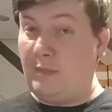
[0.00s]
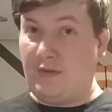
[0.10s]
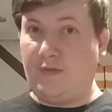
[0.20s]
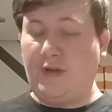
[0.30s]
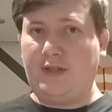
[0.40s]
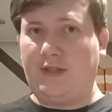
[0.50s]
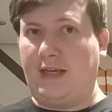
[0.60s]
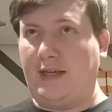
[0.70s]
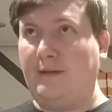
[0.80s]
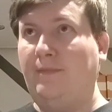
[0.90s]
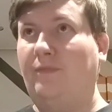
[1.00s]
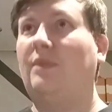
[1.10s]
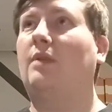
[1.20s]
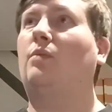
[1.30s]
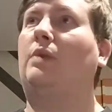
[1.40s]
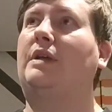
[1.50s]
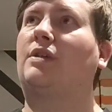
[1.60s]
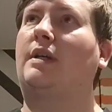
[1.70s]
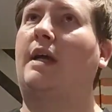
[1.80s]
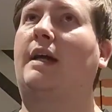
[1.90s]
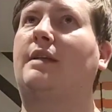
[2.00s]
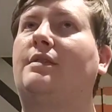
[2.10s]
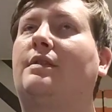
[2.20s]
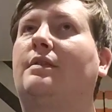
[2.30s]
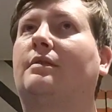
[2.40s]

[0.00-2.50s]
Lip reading: my first can, which I had